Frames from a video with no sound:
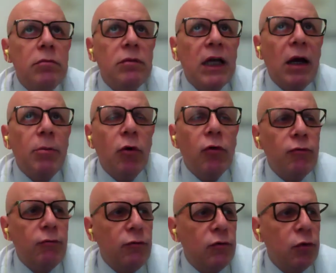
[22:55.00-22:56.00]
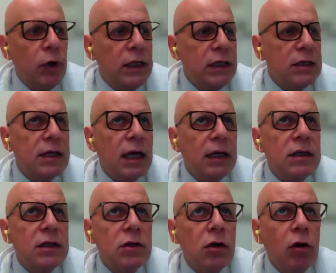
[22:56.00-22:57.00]
type of treaties that
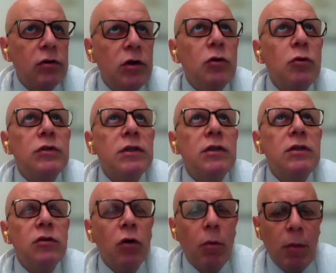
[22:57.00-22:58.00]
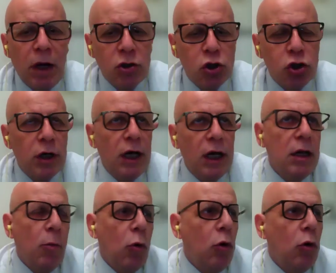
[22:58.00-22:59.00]
is not used so much
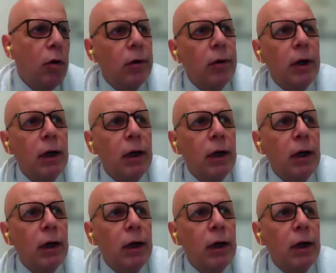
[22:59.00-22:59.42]
anymore.